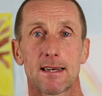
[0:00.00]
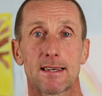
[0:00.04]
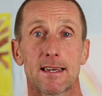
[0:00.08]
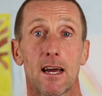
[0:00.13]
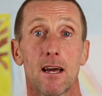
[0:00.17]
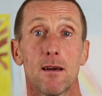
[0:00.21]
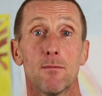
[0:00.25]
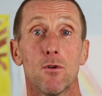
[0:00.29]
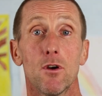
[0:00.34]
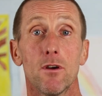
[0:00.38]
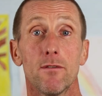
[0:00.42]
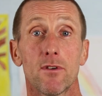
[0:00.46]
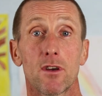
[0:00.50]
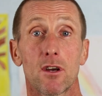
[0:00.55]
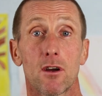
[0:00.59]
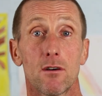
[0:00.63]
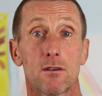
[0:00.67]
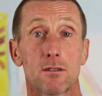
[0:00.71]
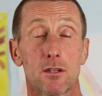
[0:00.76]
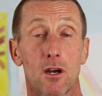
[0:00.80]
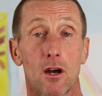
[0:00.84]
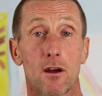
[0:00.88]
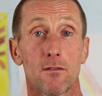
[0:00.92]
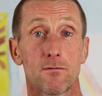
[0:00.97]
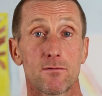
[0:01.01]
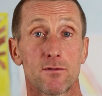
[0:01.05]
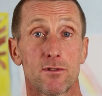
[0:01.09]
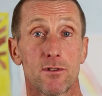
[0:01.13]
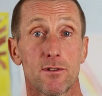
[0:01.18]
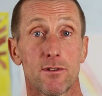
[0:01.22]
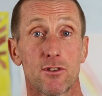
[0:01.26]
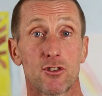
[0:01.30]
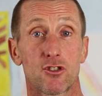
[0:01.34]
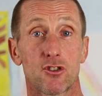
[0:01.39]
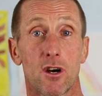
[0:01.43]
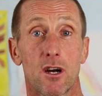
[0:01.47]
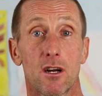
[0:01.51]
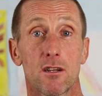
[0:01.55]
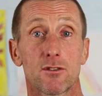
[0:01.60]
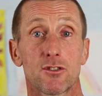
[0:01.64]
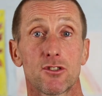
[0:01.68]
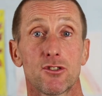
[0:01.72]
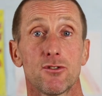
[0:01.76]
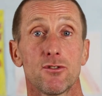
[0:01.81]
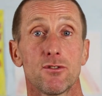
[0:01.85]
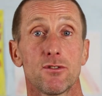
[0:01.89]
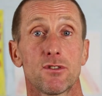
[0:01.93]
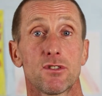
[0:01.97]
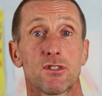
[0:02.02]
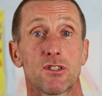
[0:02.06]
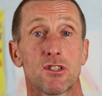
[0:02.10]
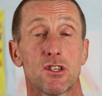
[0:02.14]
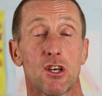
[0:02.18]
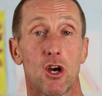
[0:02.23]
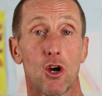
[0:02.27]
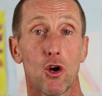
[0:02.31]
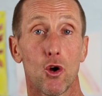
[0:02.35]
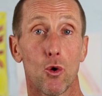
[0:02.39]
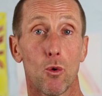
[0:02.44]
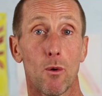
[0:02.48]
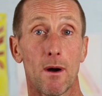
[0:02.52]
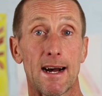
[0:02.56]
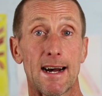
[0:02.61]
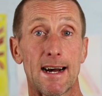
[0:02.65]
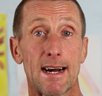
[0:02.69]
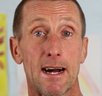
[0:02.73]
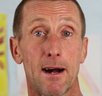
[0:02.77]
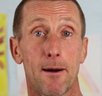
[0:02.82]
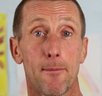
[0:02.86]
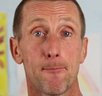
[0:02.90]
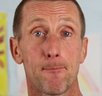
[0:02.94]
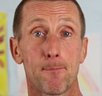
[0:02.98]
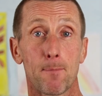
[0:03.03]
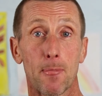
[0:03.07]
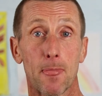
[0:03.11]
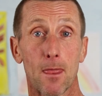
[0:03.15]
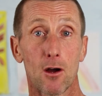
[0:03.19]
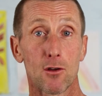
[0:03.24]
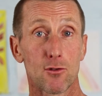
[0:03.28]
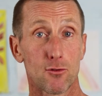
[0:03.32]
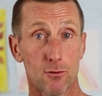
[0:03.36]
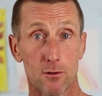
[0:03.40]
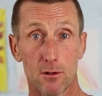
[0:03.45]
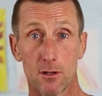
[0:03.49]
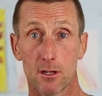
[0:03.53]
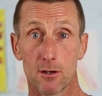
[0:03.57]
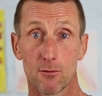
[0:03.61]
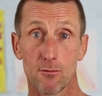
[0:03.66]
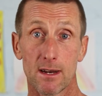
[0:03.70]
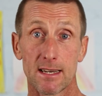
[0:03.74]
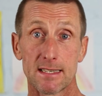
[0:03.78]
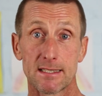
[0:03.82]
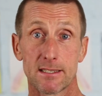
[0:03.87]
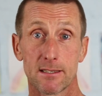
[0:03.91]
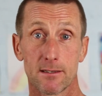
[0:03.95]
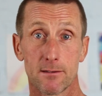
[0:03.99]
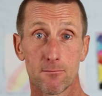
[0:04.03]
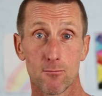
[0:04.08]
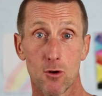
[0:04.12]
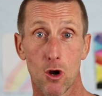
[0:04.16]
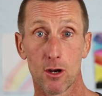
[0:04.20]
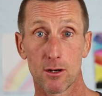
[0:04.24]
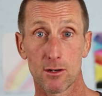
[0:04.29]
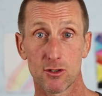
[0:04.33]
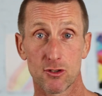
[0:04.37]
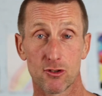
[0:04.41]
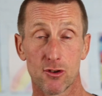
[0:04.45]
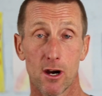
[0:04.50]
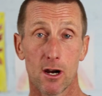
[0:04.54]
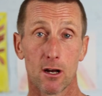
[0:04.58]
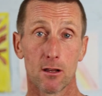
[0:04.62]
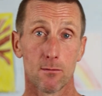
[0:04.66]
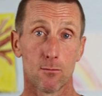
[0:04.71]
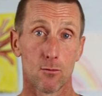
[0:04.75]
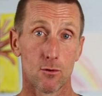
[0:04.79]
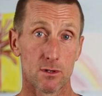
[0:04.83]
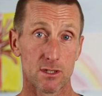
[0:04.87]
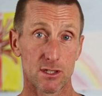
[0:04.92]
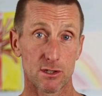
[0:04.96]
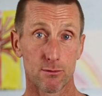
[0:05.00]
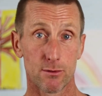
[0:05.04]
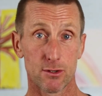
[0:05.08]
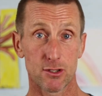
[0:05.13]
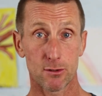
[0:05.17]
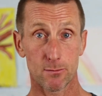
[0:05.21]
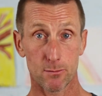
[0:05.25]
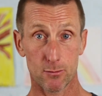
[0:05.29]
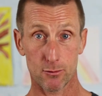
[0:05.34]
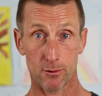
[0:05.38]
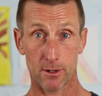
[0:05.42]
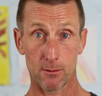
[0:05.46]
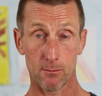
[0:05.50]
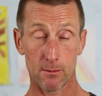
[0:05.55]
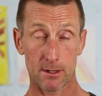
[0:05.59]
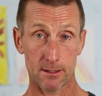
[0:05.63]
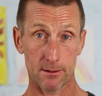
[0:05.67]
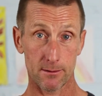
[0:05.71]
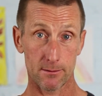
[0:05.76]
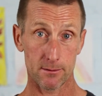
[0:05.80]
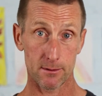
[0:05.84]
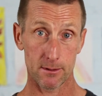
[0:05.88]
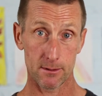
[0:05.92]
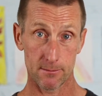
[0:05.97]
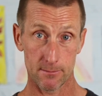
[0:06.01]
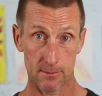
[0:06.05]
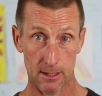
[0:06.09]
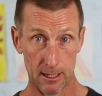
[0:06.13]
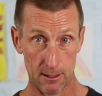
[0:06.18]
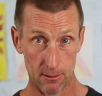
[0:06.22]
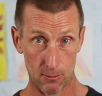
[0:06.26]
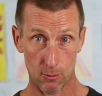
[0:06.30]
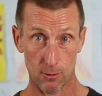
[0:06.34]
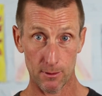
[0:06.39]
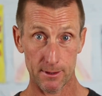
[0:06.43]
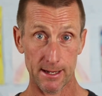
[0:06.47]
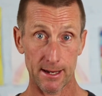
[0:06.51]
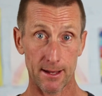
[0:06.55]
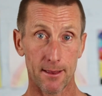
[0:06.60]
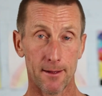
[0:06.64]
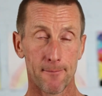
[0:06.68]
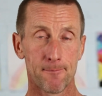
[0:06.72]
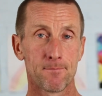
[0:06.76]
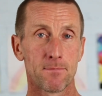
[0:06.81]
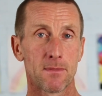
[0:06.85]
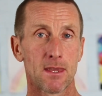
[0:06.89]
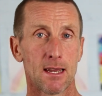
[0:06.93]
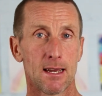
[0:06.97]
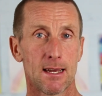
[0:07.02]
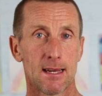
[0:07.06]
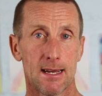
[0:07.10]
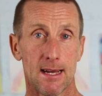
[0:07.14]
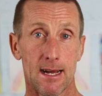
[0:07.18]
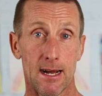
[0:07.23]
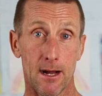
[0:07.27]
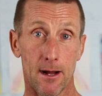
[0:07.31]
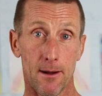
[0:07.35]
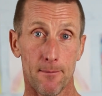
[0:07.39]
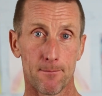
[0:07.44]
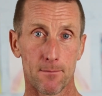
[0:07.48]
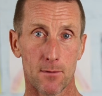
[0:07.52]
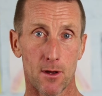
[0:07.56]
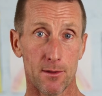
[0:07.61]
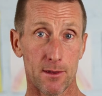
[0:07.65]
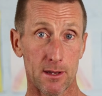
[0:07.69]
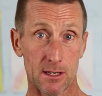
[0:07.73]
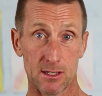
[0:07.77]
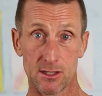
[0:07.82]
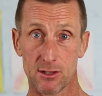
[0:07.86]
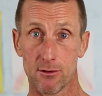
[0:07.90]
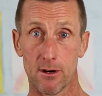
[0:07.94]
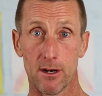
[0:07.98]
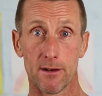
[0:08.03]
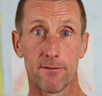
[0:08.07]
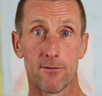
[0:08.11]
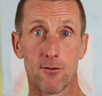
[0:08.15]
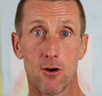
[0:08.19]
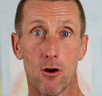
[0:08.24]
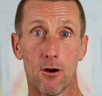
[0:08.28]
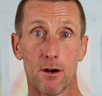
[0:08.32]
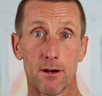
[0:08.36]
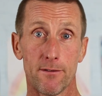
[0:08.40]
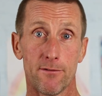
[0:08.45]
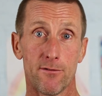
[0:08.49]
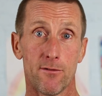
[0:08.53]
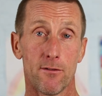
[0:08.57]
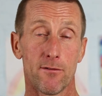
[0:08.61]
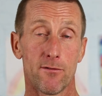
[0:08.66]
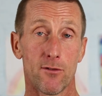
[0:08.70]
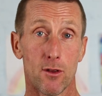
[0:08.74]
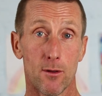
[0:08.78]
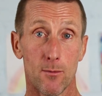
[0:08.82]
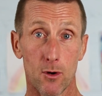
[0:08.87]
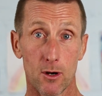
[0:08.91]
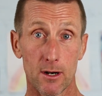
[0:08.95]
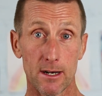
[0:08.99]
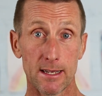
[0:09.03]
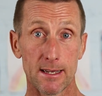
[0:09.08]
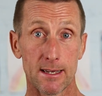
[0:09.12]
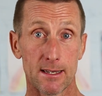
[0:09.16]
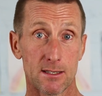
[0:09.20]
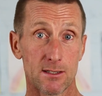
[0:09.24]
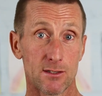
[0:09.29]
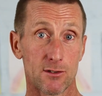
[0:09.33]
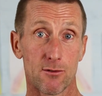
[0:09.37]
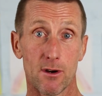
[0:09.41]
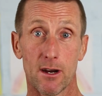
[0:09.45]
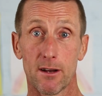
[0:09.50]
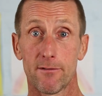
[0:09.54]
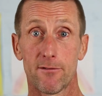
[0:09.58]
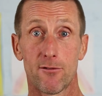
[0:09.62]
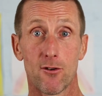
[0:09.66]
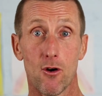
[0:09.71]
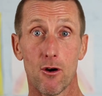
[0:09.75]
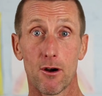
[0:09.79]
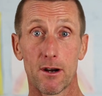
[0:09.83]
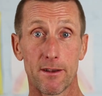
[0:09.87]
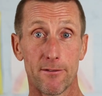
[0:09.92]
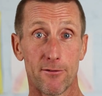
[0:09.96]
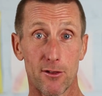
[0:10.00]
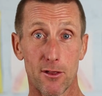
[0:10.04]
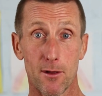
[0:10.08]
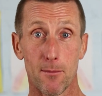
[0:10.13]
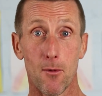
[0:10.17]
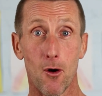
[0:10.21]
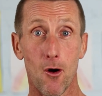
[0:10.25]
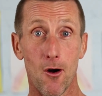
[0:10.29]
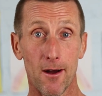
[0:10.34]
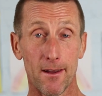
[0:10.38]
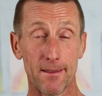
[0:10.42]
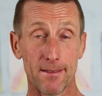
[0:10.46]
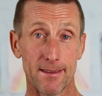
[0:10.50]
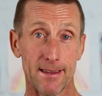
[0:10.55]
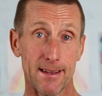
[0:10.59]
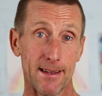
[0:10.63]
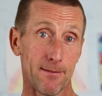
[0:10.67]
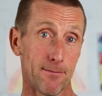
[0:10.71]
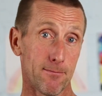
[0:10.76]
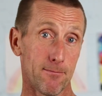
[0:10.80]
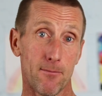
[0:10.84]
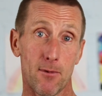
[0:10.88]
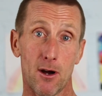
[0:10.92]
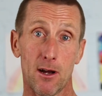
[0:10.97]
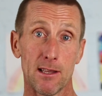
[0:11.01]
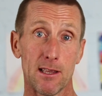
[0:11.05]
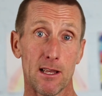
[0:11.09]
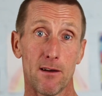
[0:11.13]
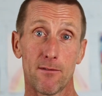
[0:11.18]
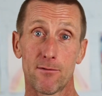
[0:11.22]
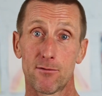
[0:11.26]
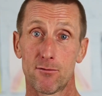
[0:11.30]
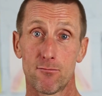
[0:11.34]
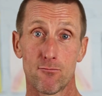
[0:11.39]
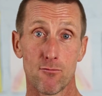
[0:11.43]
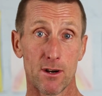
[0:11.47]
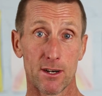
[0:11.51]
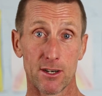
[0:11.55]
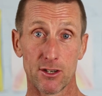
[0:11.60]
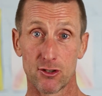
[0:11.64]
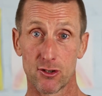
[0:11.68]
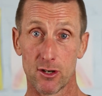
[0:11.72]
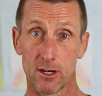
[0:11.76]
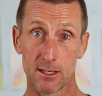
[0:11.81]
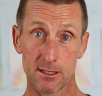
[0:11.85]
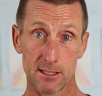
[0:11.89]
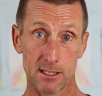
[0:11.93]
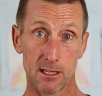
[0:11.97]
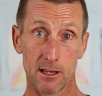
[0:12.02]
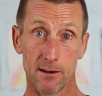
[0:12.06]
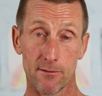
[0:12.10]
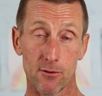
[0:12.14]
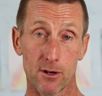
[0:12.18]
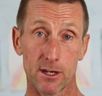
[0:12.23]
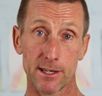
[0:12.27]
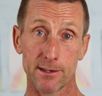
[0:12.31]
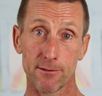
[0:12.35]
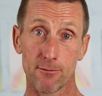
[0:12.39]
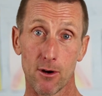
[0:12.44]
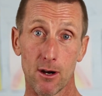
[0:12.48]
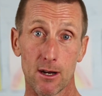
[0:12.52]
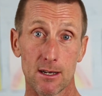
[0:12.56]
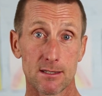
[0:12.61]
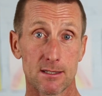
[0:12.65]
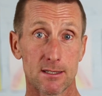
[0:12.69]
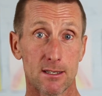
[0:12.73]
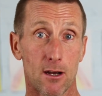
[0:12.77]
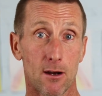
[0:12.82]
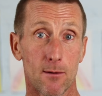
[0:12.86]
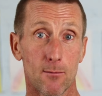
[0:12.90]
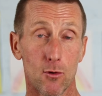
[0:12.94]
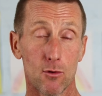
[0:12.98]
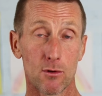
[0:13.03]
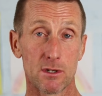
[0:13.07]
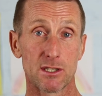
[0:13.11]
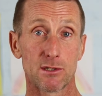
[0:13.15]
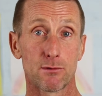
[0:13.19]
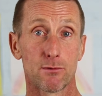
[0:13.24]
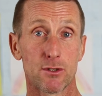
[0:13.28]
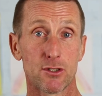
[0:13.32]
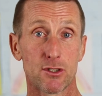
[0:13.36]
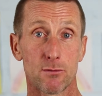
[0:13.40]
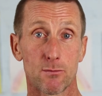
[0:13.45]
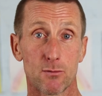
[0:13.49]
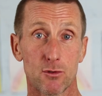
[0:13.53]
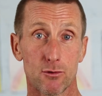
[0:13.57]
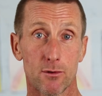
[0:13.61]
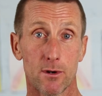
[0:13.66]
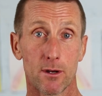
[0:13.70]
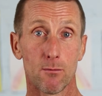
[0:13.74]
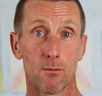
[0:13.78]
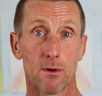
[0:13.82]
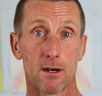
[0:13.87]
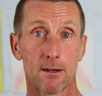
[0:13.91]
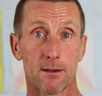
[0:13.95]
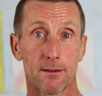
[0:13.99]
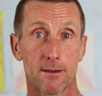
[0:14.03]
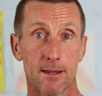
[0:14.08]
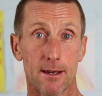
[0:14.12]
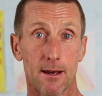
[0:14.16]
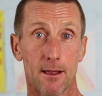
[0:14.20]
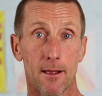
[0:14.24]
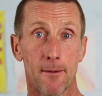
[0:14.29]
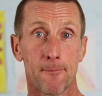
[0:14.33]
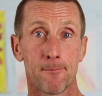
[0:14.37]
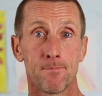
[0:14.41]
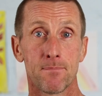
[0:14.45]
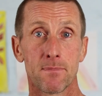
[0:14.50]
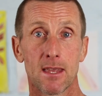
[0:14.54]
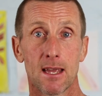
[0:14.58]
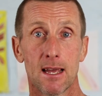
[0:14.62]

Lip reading: Okay, moving on over to the trail shoes. So I do a lot of racing and road and trail. I'm always switching between one or the other. I think it's great variety for the body, and it's great variety for the mind, and I love running trails, I love running roads, so I'm always switching between one and the other.